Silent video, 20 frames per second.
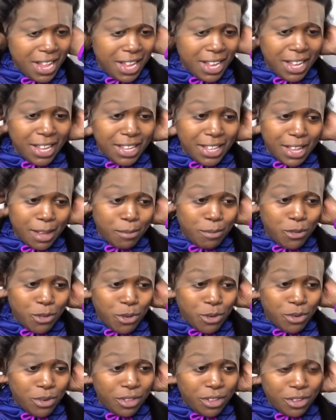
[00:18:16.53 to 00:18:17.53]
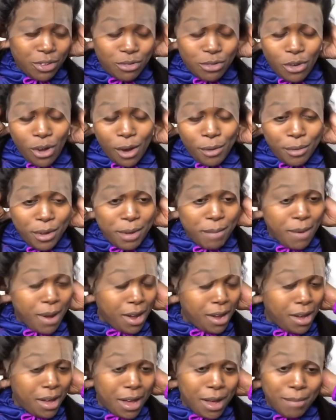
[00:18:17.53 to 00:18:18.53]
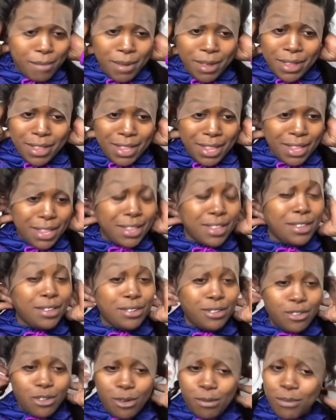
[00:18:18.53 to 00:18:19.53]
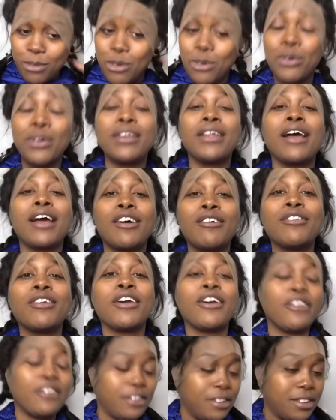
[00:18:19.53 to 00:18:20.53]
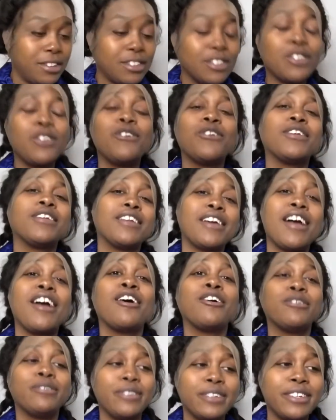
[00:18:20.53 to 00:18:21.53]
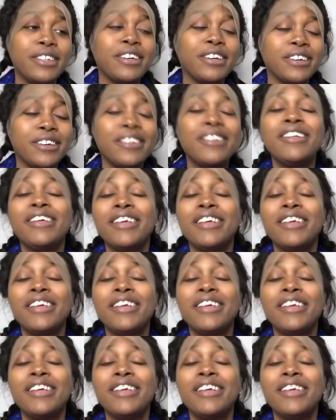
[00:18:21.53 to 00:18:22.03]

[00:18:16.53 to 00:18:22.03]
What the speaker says: Because I'm going to, you know, I read my comments. You know, I'm going down there. It's going down, yeah.